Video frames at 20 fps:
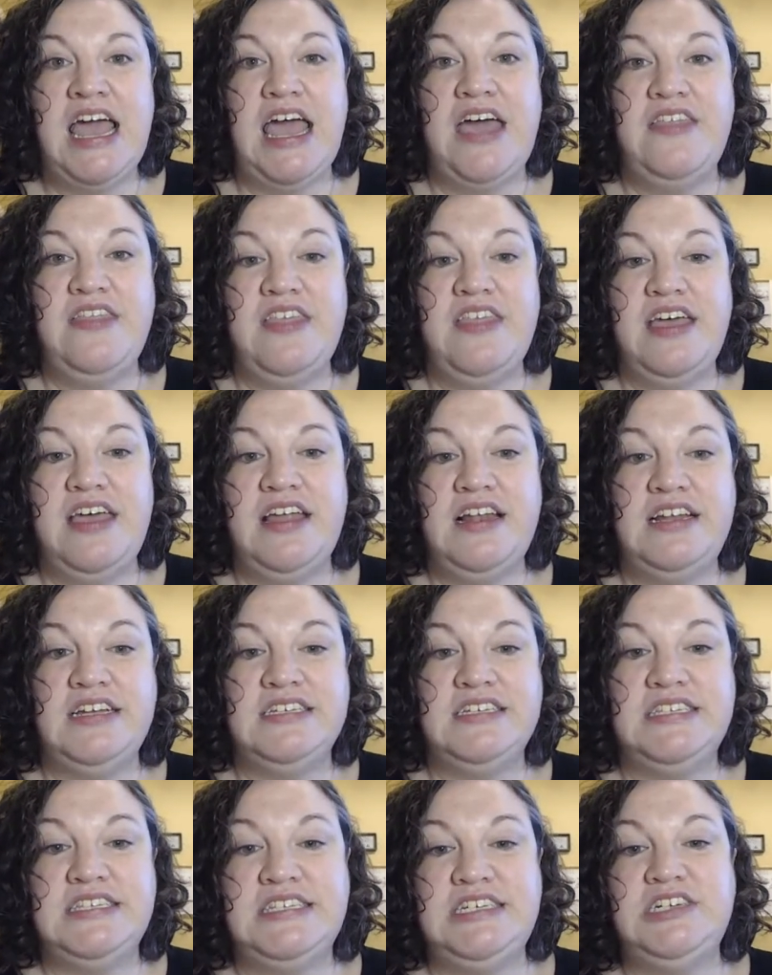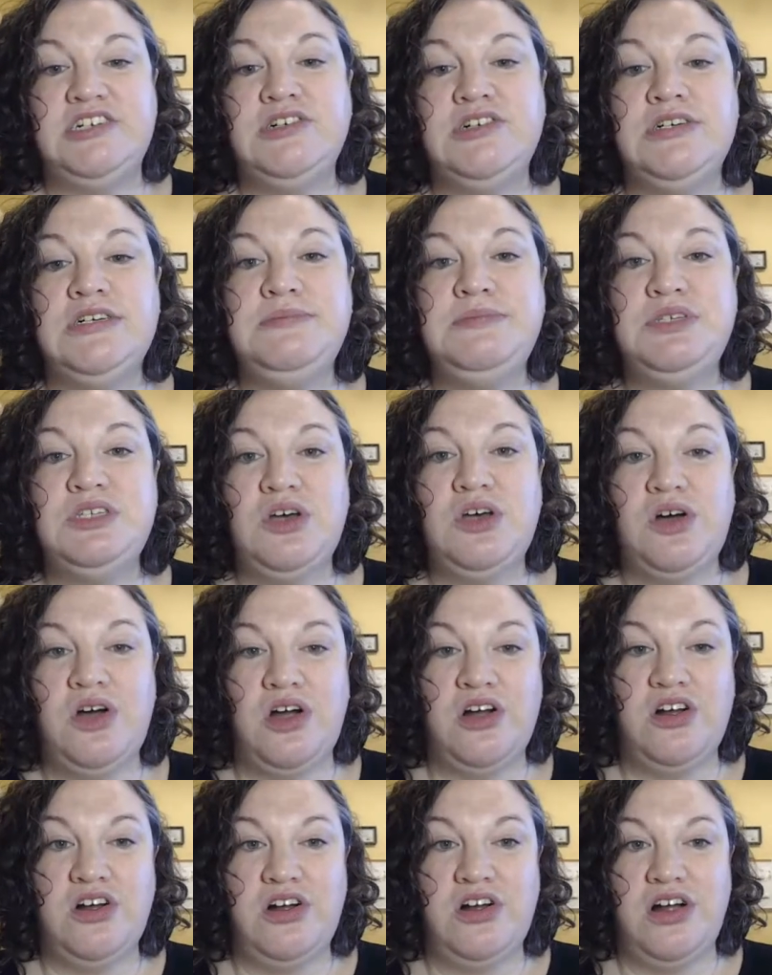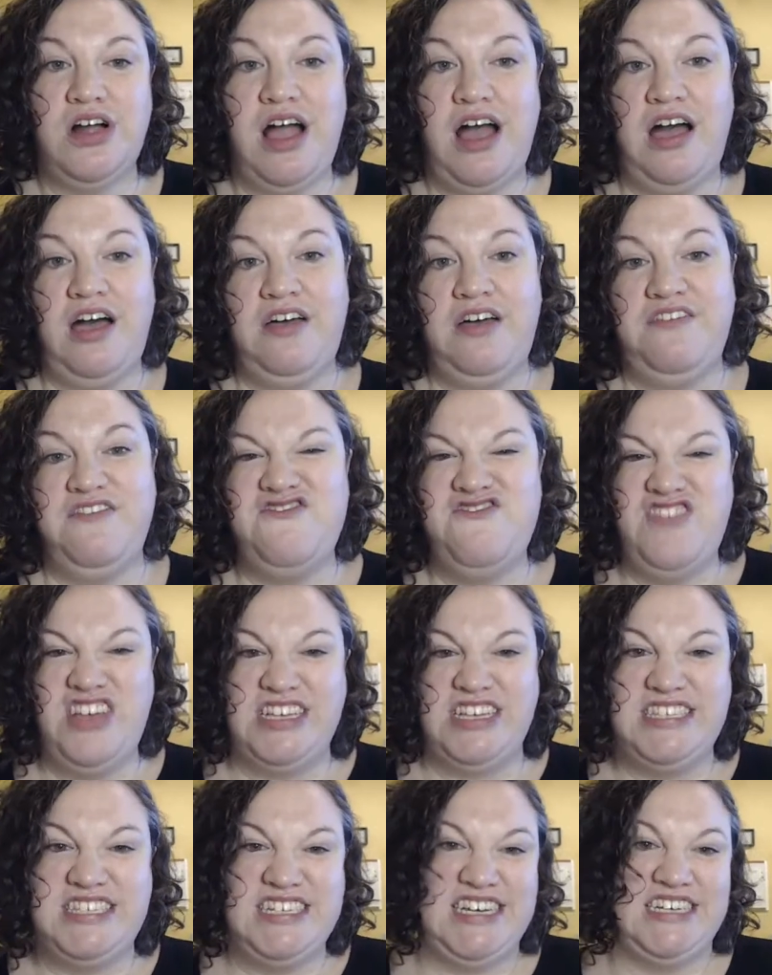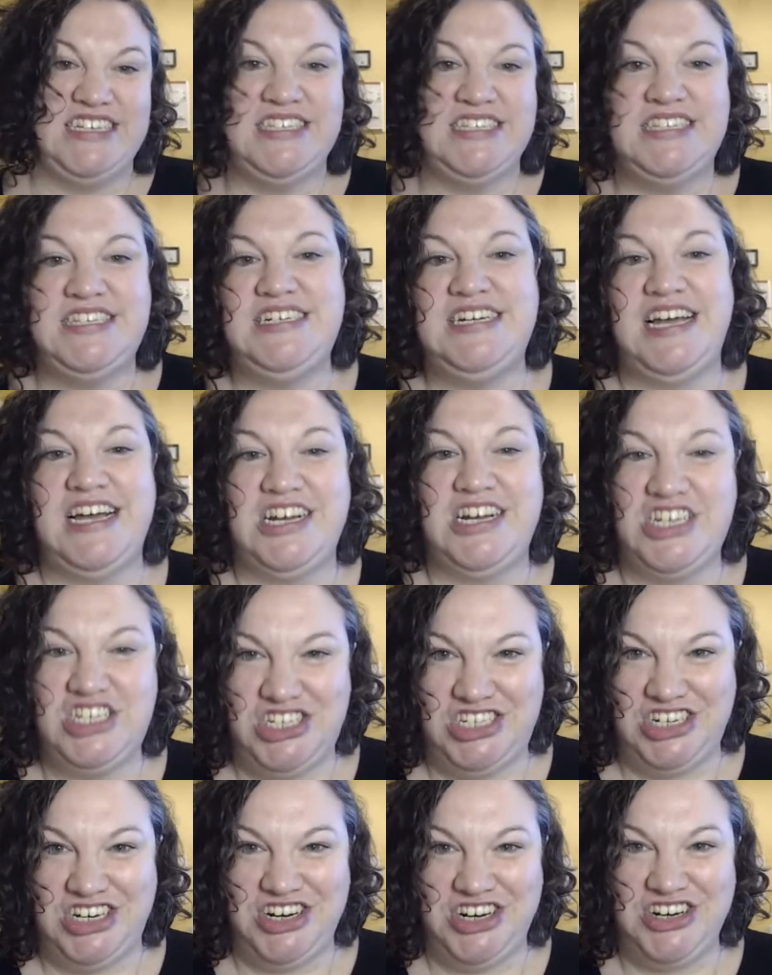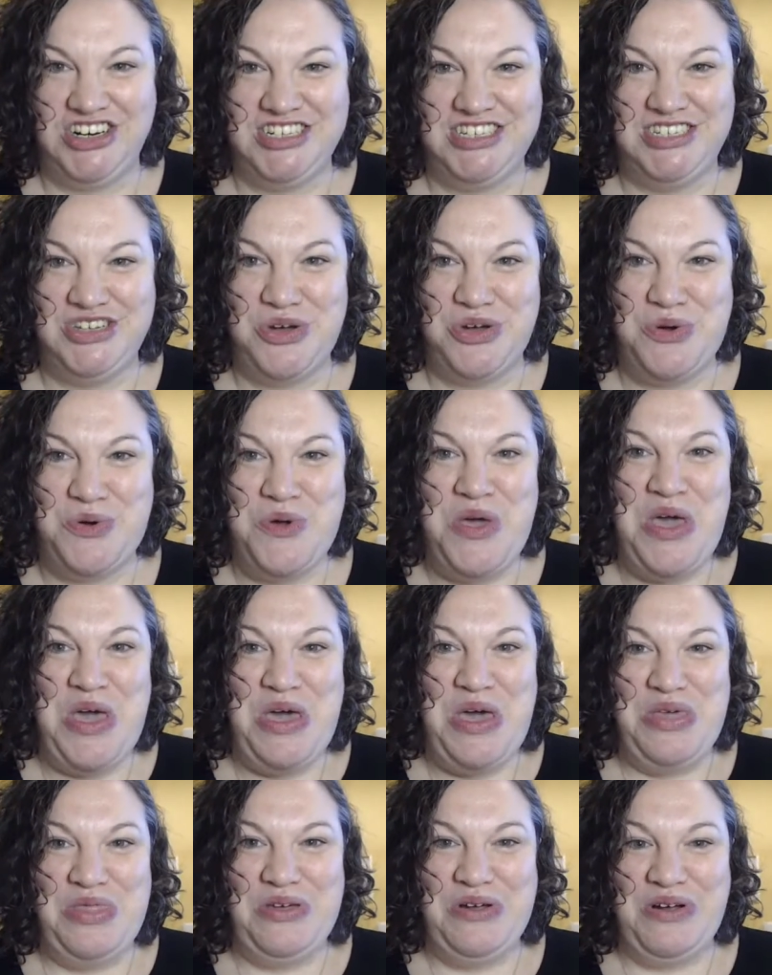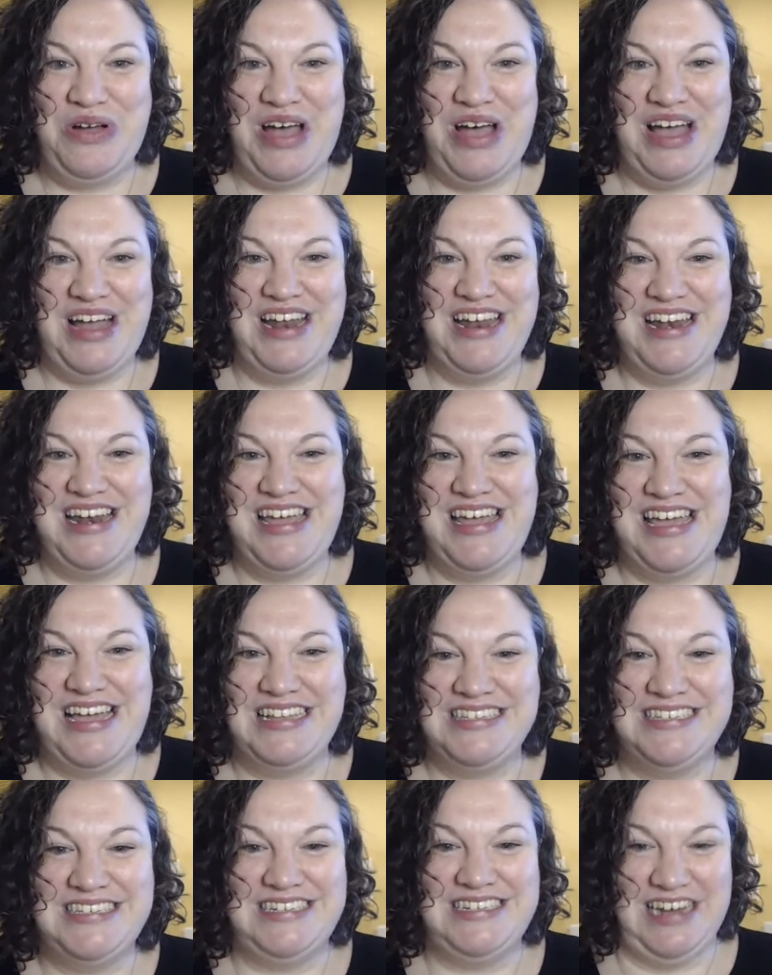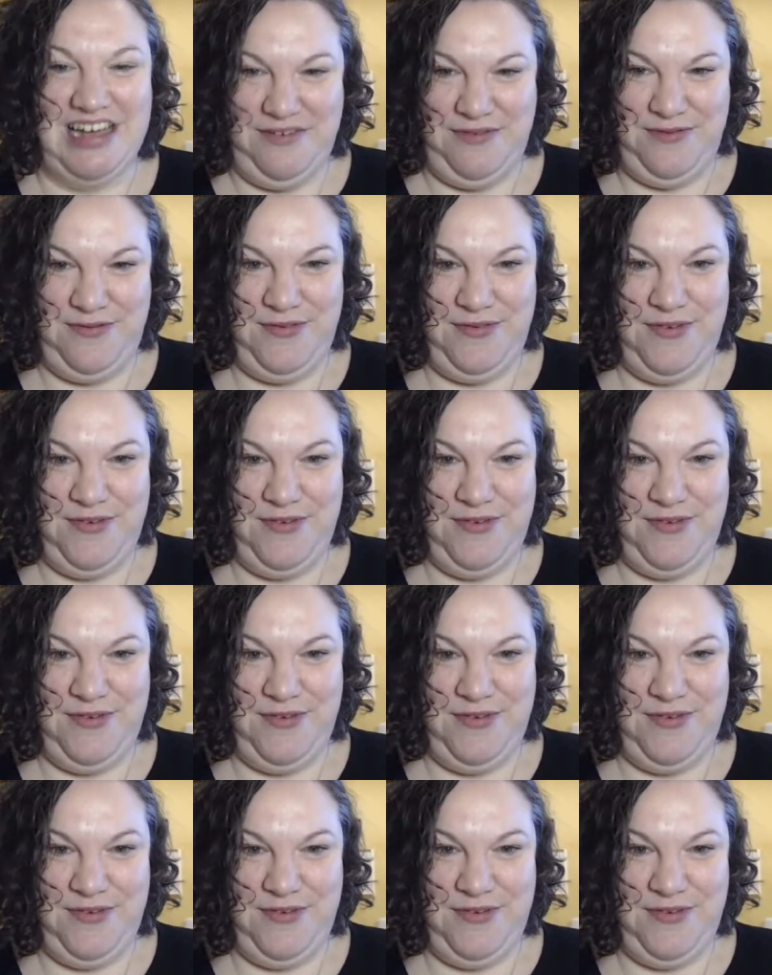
And then serums are a viscous texture. So they're kind of neat stuff.